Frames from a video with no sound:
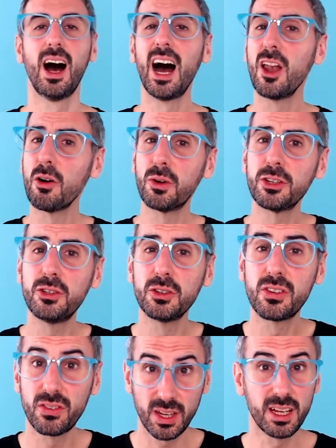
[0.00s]
I love what you're
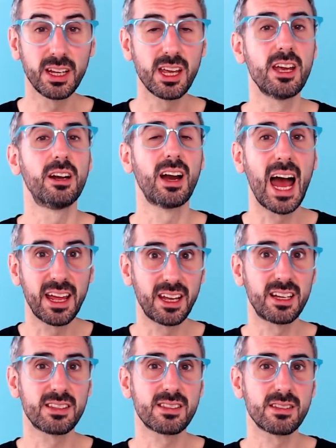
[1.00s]
saying here,
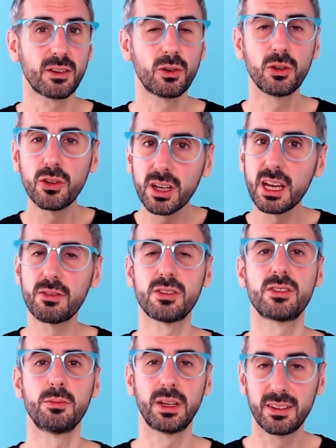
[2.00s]
Hadas. Could you give us
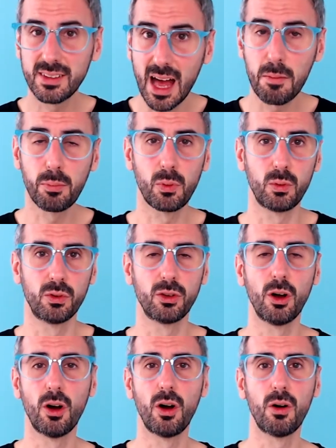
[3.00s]
some examples
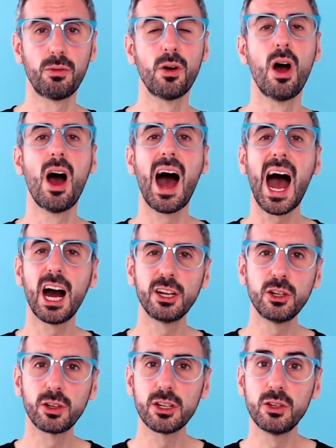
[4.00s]
of how
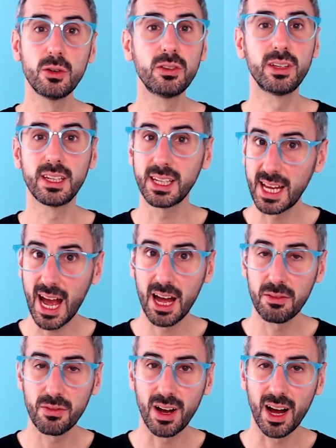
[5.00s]
you are using
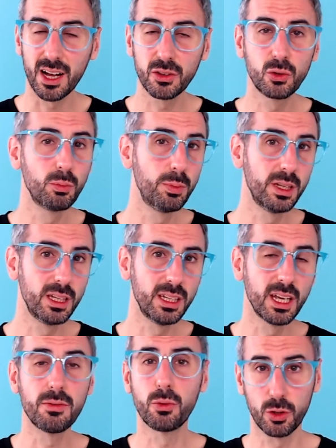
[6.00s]
Canva to be
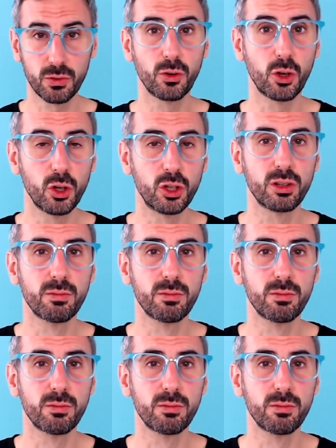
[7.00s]
a force for good?